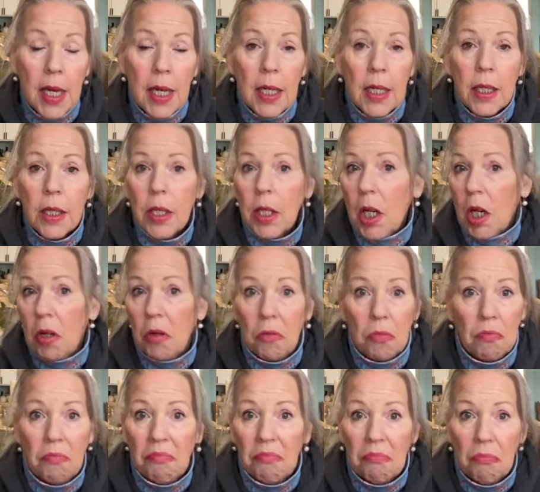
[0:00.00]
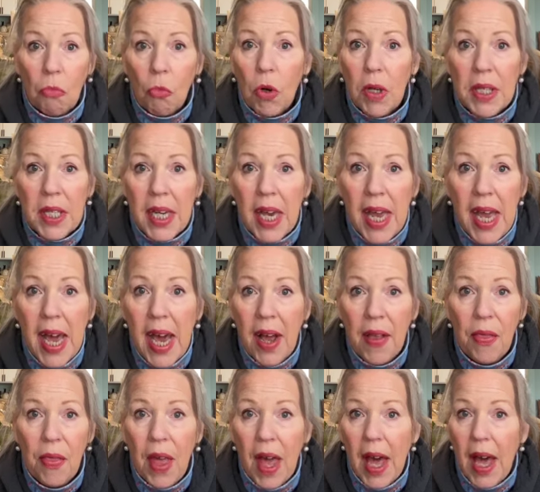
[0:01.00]
So once I
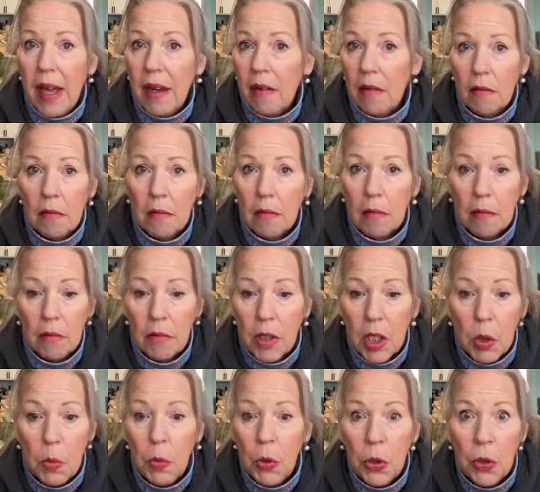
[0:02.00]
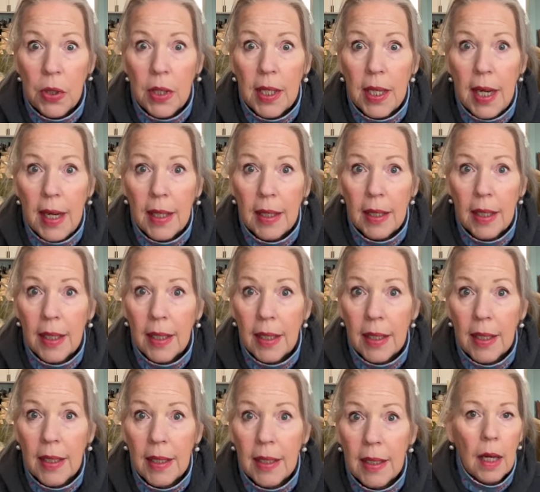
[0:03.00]
had that, smooth sailing.
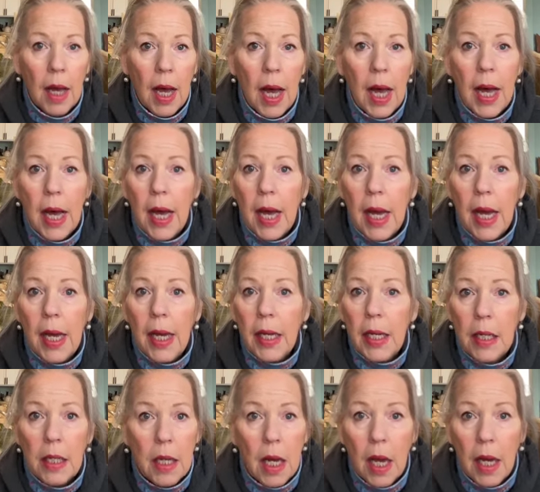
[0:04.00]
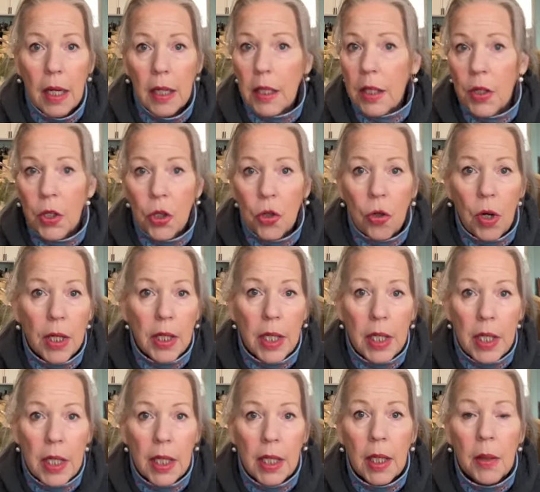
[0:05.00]
I
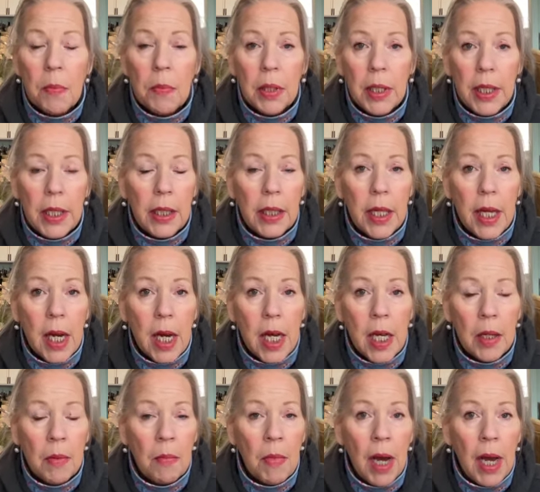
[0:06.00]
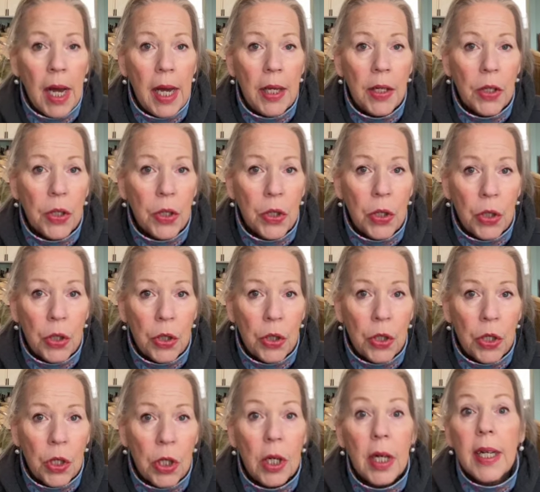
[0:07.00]
constructed it completely on my
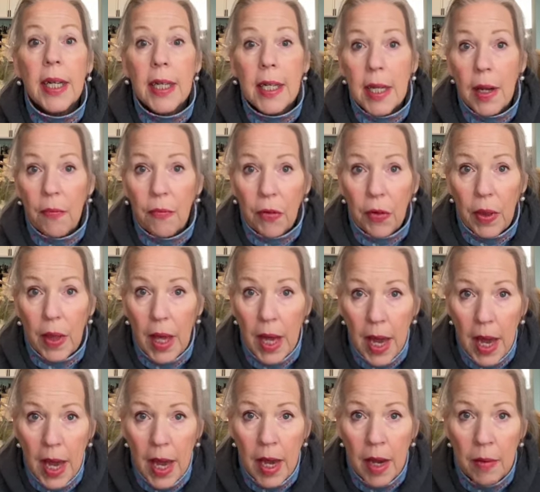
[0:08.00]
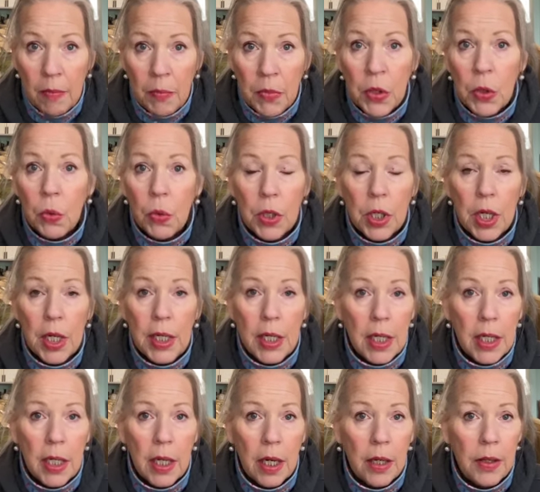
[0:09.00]
serger except for the hems, which I
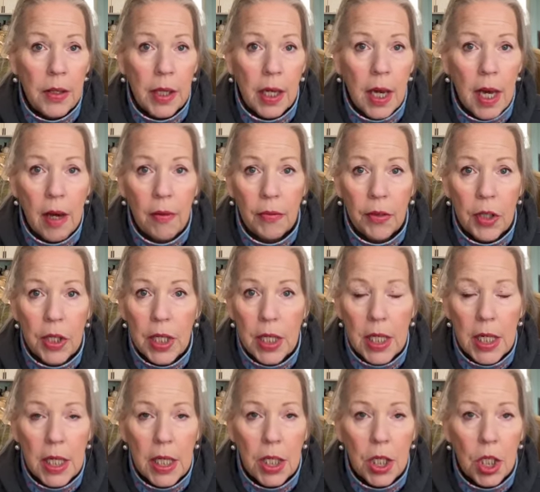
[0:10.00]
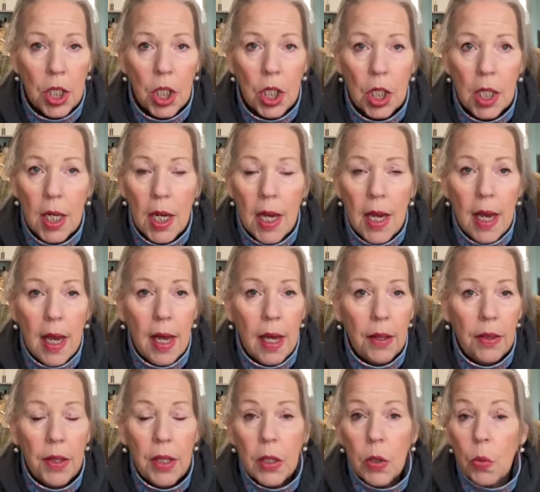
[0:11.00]
did on the cover stitch.
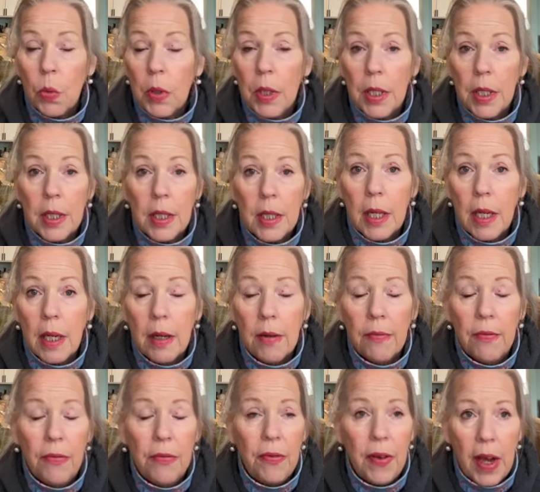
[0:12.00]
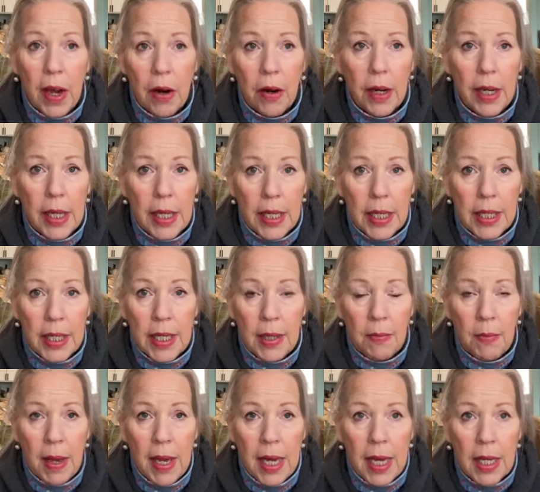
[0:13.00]
This was a very easy
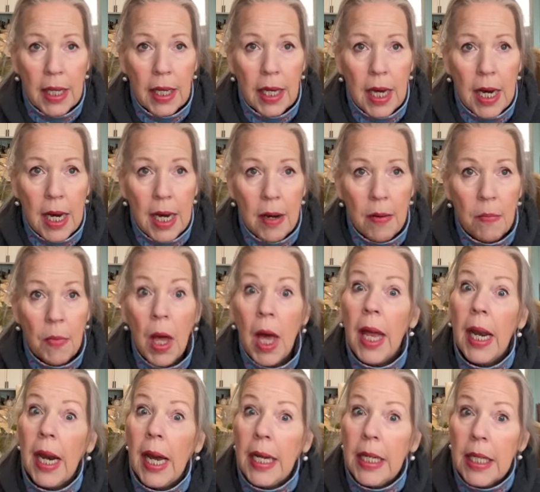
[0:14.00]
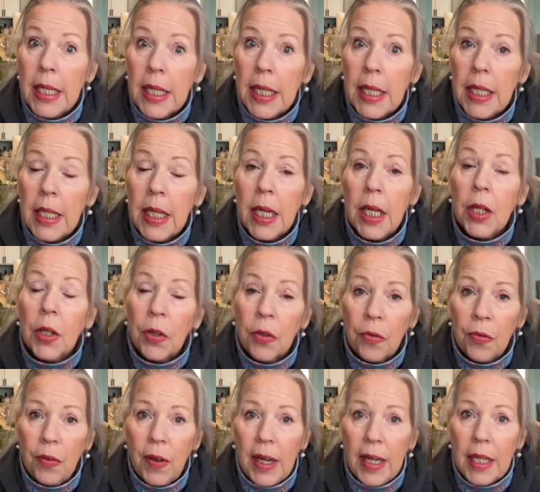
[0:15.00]
make, and I did
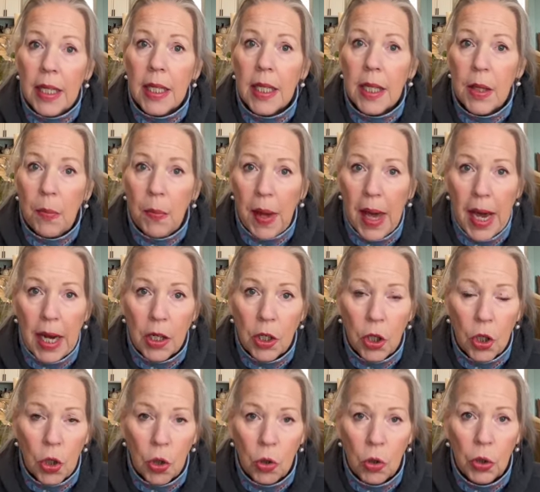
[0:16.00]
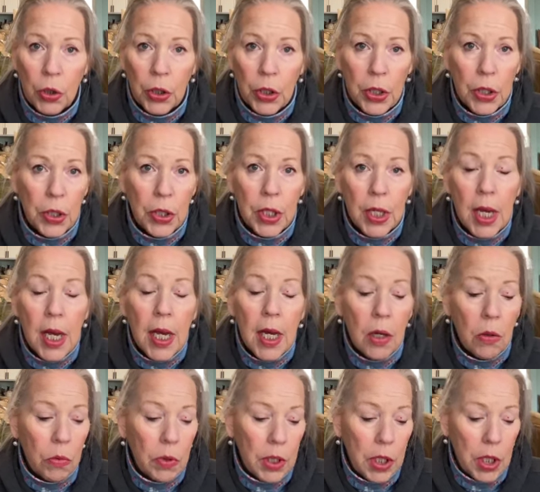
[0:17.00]
interface the back shoulders,
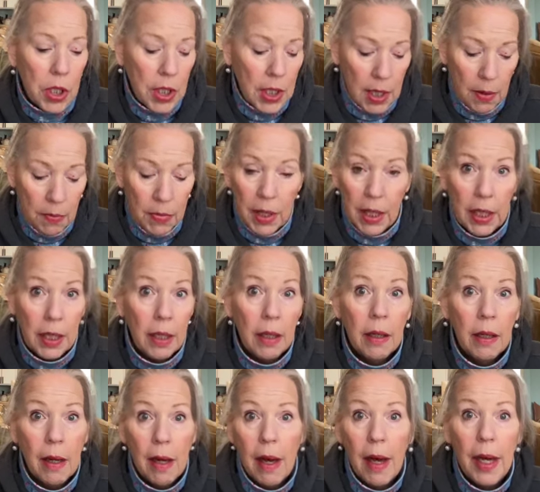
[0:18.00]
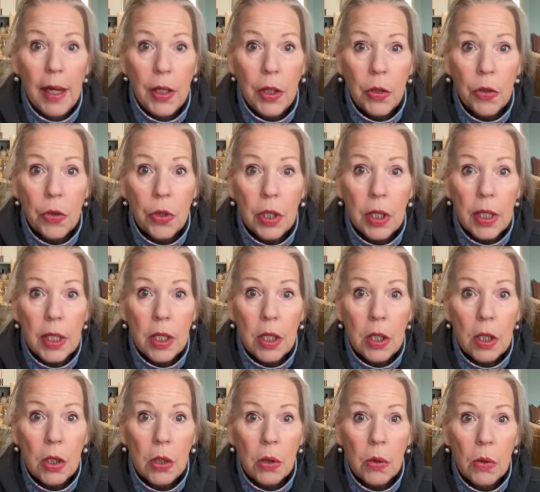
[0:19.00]
which is something I usually
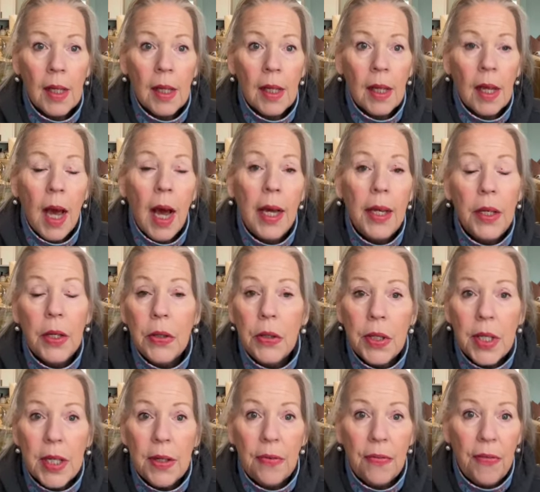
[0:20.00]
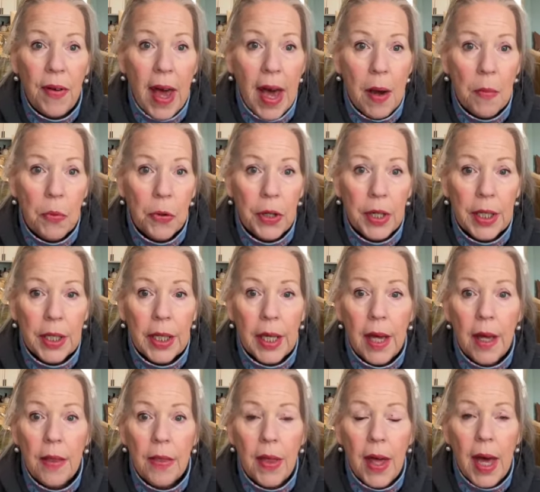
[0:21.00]
do. I used a fabric
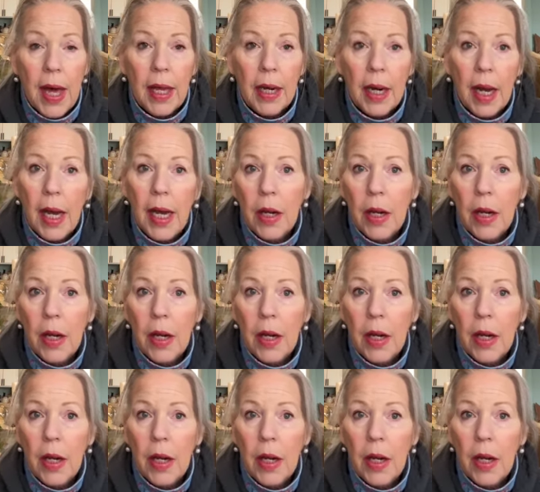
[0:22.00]
that I